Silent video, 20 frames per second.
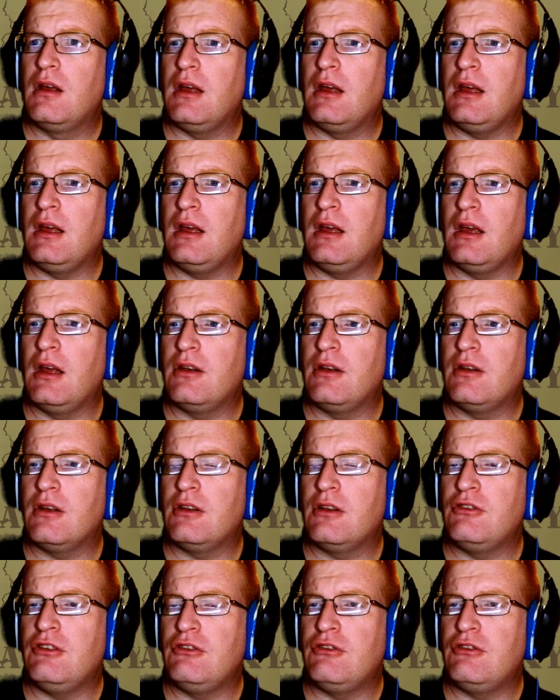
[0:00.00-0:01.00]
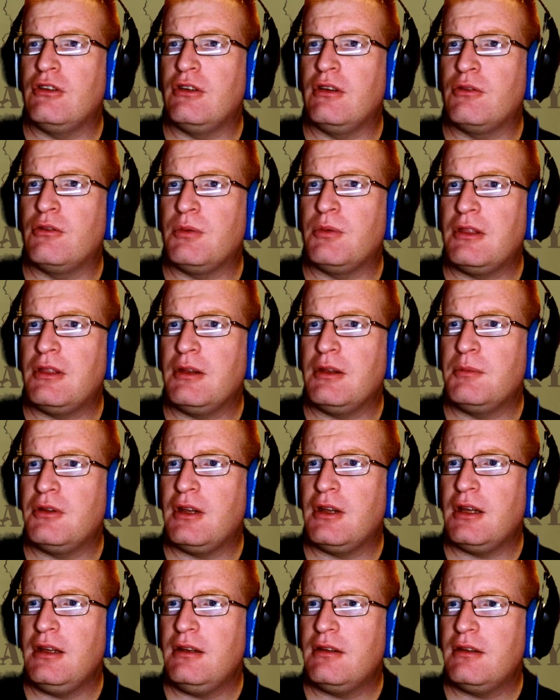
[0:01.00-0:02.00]
And Jinja is with him
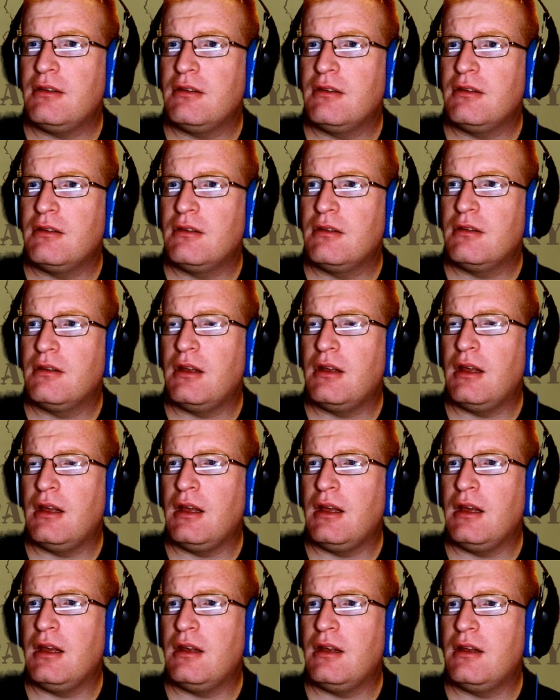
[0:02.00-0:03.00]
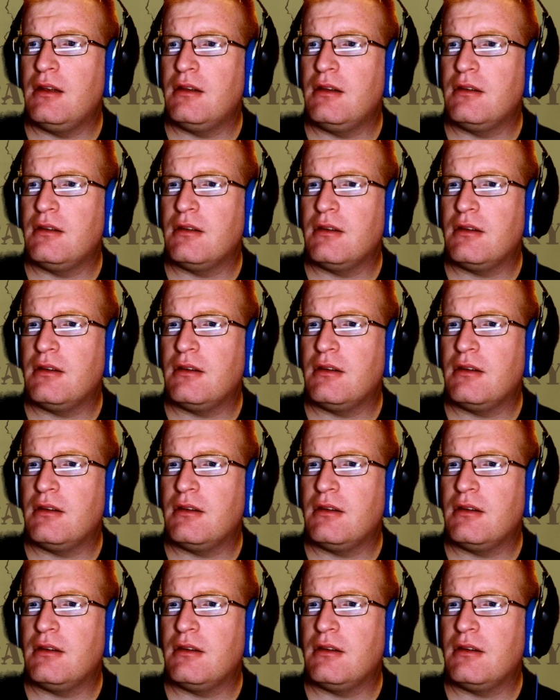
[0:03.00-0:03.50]
tonight, and